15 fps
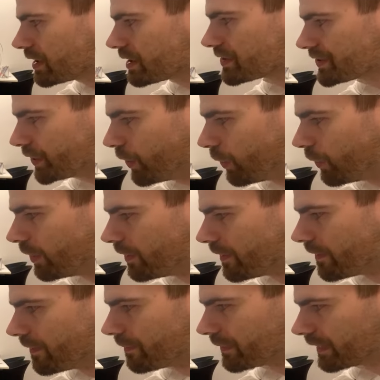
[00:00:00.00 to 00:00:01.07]
So
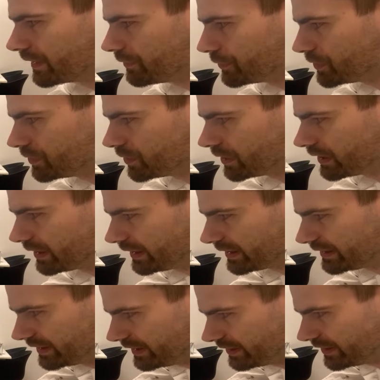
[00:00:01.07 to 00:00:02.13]
if you click
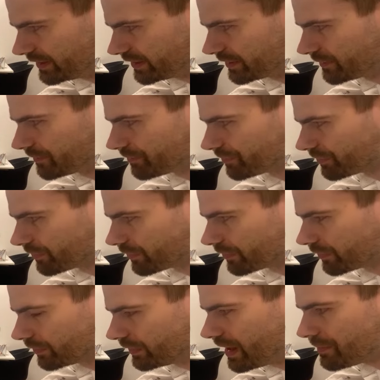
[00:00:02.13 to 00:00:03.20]
this,
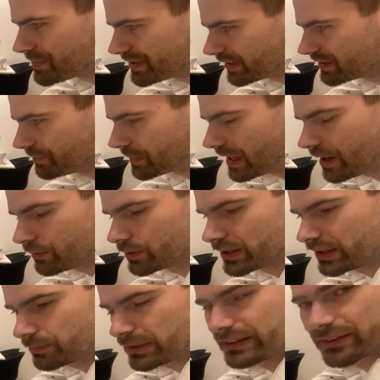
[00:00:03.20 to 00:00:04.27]
napsat zprávu,
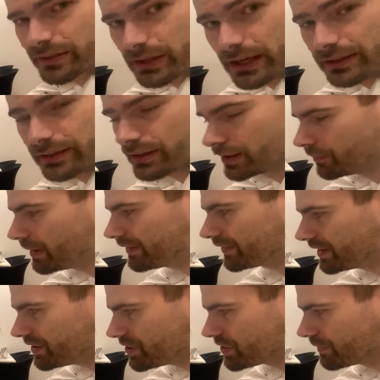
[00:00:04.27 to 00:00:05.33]
that means write a
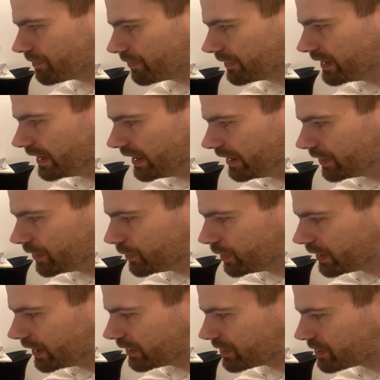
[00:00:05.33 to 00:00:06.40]
message, then you
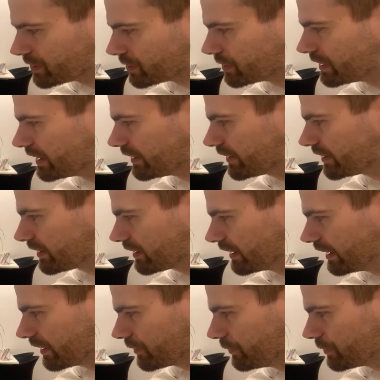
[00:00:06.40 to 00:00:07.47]
will get to this
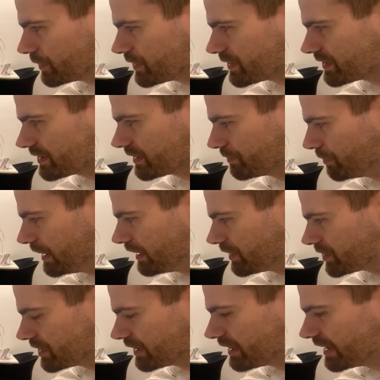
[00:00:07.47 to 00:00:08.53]
like first
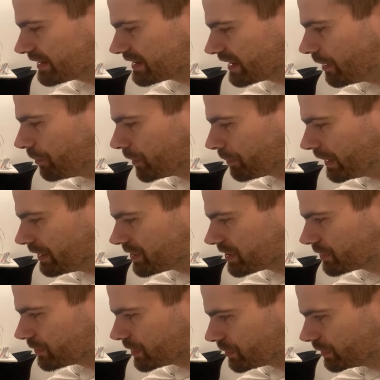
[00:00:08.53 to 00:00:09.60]
page. It has a couple
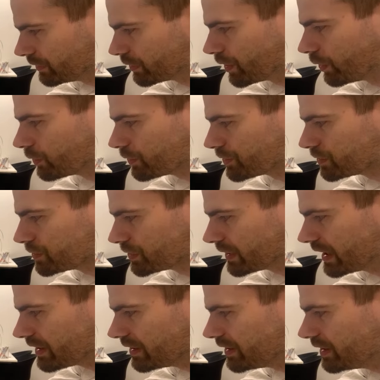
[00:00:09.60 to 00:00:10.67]
pages which we'll go through
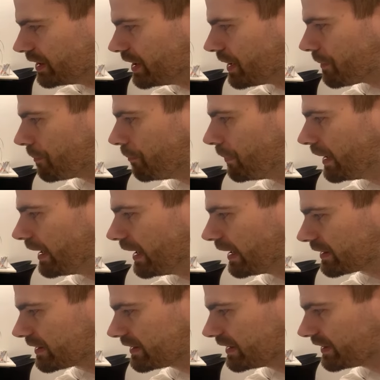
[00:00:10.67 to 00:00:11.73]
together,
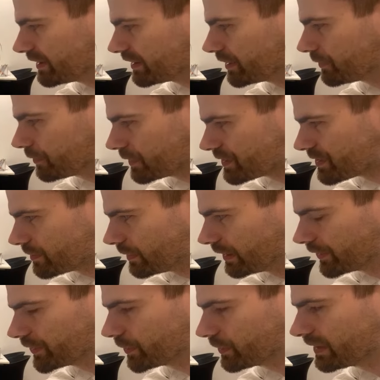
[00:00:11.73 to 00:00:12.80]
but this is the first
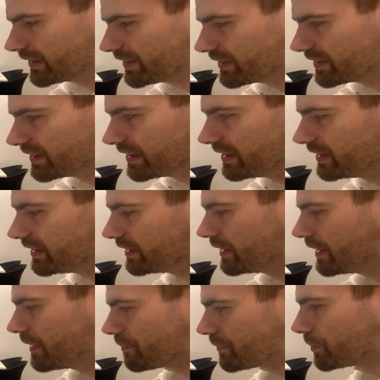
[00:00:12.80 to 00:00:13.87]
one. So this is the
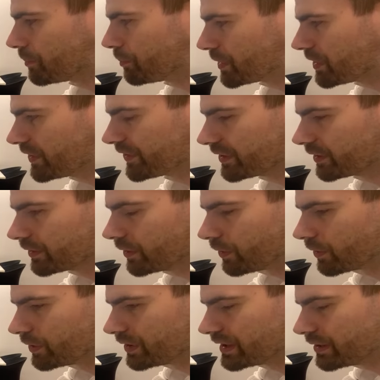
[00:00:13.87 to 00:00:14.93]
person
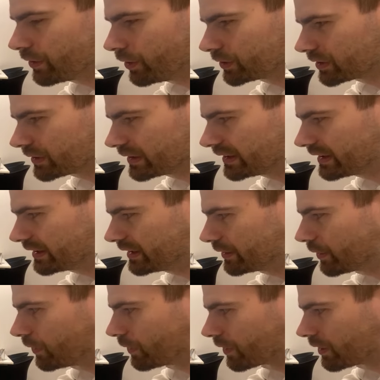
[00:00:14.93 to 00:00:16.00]
or the authority
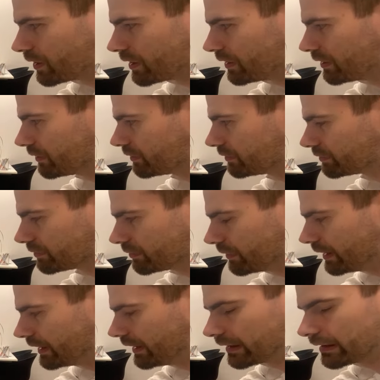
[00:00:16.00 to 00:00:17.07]
or
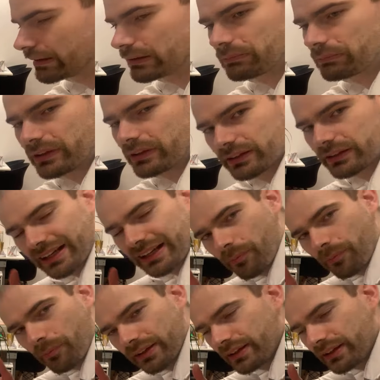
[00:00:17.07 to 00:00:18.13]
like the
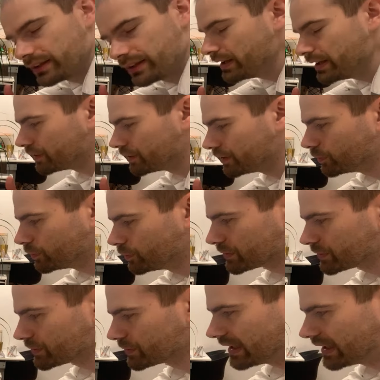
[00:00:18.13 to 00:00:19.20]
company you want to
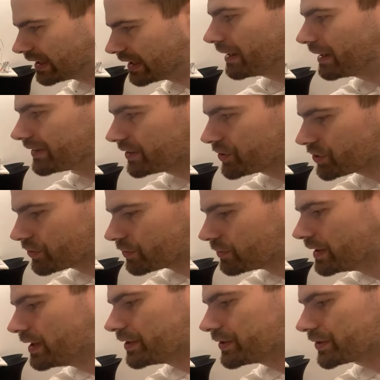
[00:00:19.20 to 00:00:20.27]
send the message to.
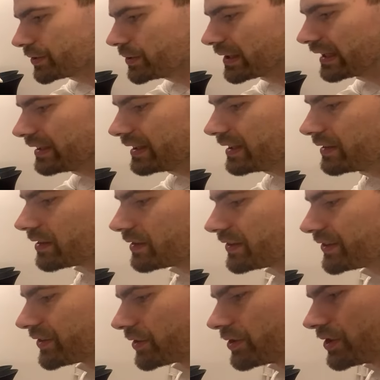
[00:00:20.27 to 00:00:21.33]
So you can either
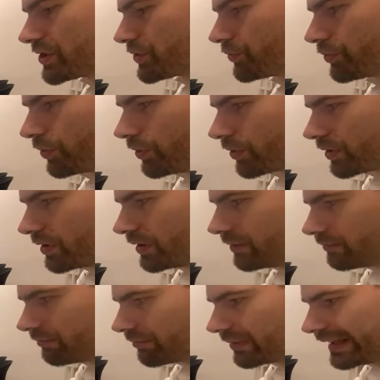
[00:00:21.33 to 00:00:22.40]
search
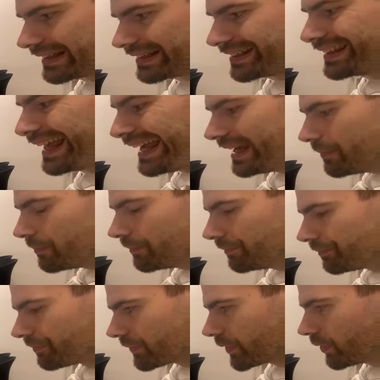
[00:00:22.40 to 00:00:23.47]
for like the name,
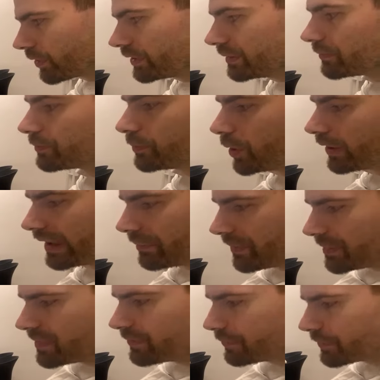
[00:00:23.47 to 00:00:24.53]
or okay,
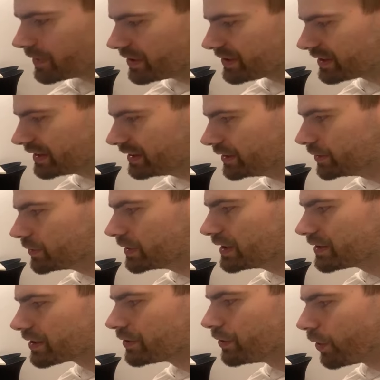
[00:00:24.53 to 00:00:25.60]
maybe first you
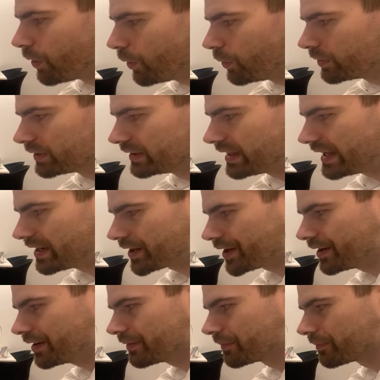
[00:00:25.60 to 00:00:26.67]
either know
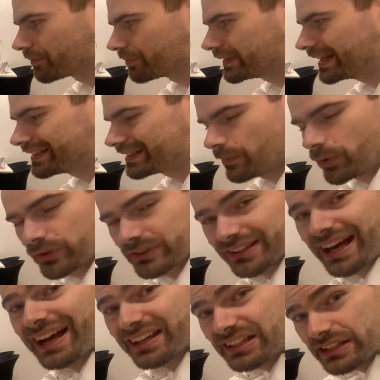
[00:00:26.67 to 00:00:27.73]
their data box
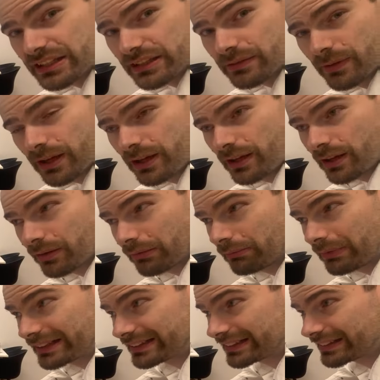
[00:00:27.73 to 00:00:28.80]
ID,
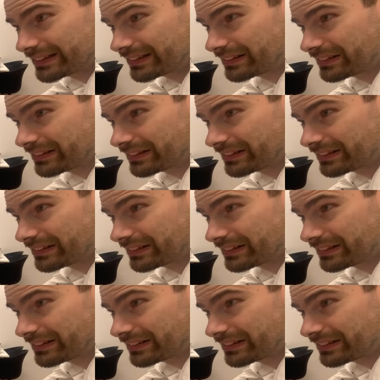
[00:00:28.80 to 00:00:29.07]
but